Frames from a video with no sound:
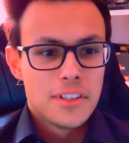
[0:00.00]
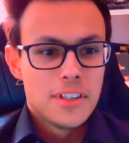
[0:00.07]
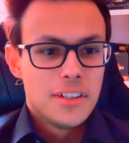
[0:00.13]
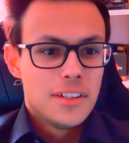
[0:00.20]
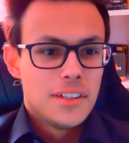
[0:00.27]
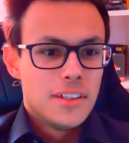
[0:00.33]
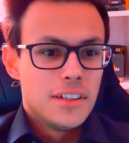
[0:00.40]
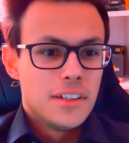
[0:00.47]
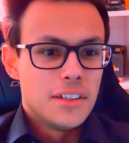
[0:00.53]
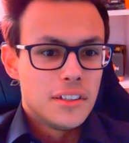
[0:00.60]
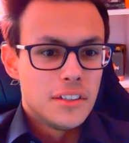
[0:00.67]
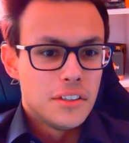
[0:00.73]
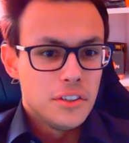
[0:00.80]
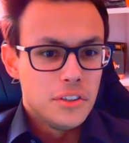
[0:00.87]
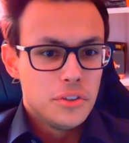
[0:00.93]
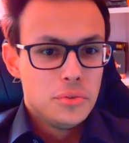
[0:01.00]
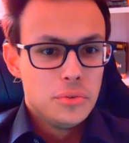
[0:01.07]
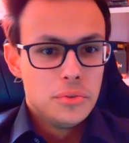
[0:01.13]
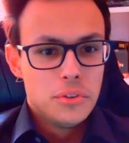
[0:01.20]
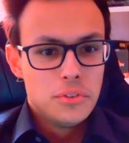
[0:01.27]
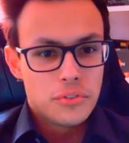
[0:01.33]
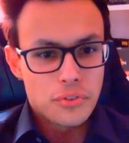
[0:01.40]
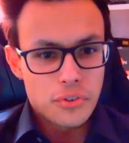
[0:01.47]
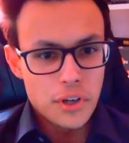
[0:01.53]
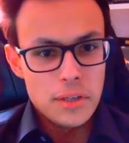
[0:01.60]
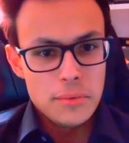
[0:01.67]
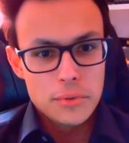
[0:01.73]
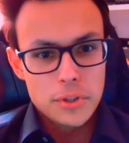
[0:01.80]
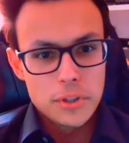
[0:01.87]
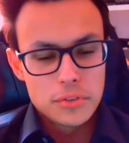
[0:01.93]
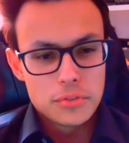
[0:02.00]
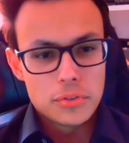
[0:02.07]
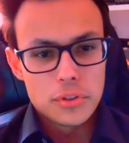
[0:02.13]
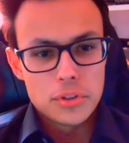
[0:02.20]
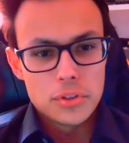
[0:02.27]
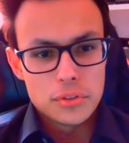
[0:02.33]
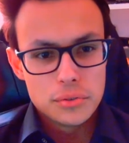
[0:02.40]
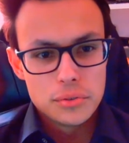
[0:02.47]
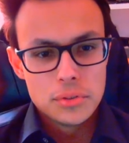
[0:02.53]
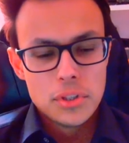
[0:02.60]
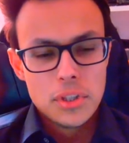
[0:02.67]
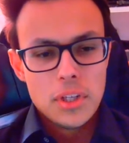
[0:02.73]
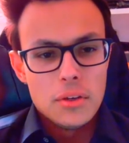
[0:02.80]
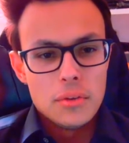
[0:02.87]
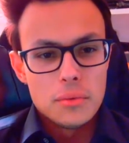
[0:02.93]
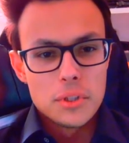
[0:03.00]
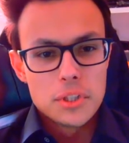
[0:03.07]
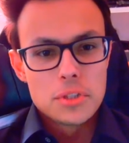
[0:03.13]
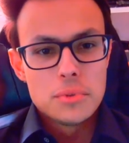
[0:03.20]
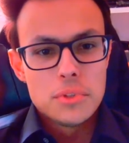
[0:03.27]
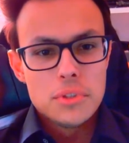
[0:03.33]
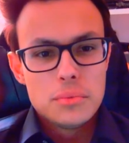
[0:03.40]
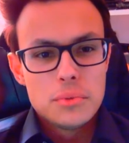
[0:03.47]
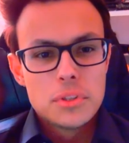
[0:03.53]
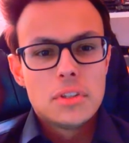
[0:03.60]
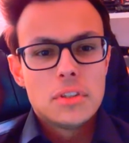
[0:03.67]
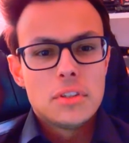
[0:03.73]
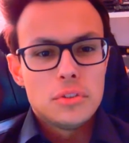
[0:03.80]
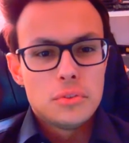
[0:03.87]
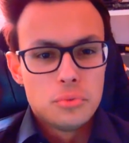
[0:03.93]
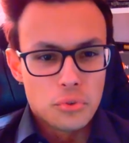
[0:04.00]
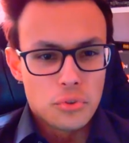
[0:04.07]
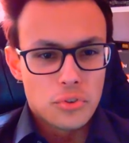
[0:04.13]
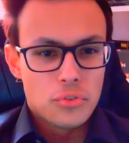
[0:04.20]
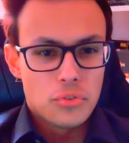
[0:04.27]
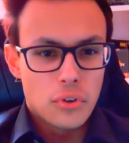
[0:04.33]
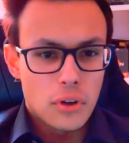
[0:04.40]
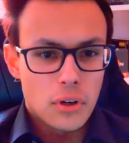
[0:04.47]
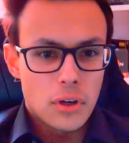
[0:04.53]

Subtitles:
a new framework for you which we will use for our